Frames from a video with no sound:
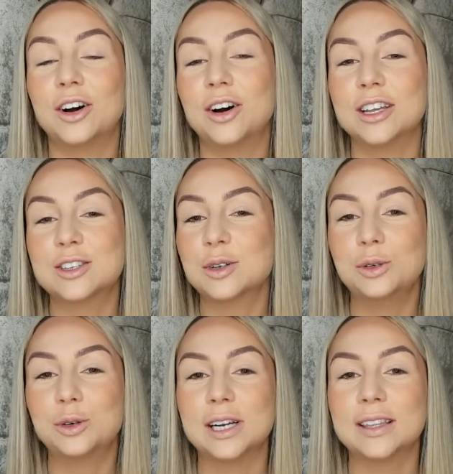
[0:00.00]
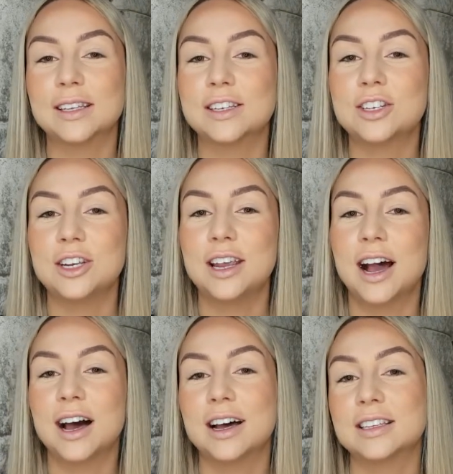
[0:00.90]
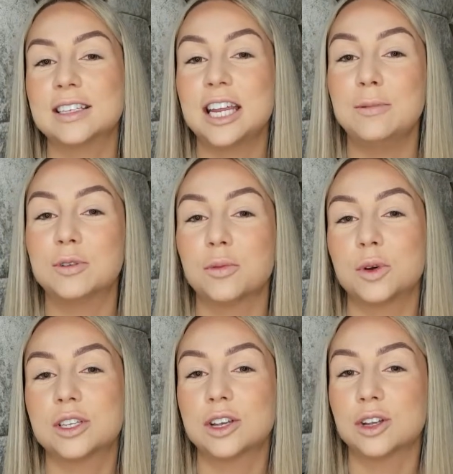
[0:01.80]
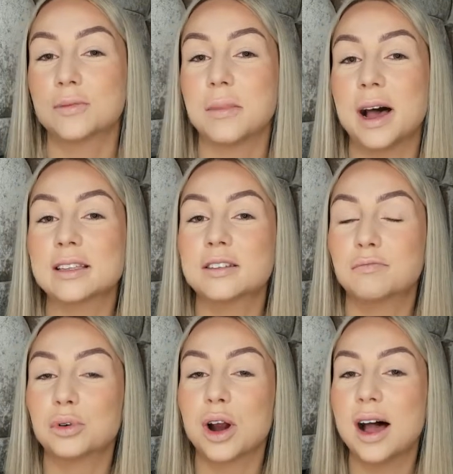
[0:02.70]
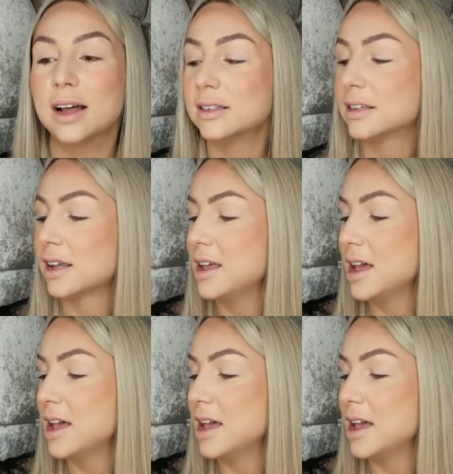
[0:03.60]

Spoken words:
oh, it's so great that she has teamed up with such a massive brand,